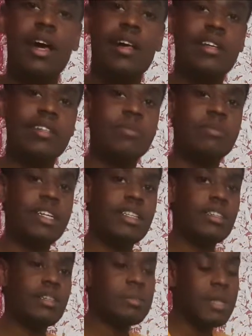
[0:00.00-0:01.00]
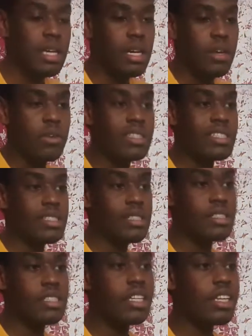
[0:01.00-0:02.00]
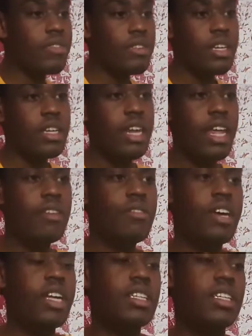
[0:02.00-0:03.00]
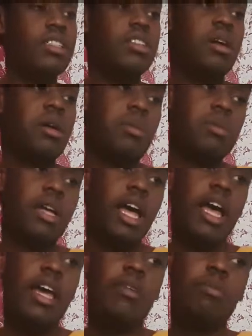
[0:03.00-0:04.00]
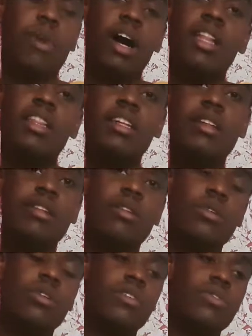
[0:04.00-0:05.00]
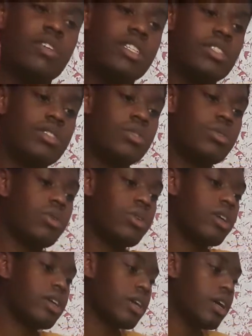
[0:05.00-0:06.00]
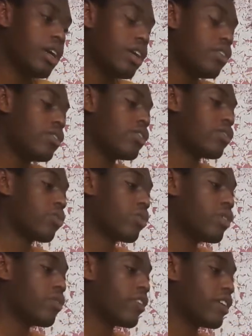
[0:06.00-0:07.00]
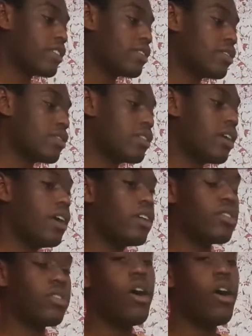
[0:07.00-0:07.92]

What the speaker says: acclimate them, which is a significant advantage. And my local fish store uses reef crystals. So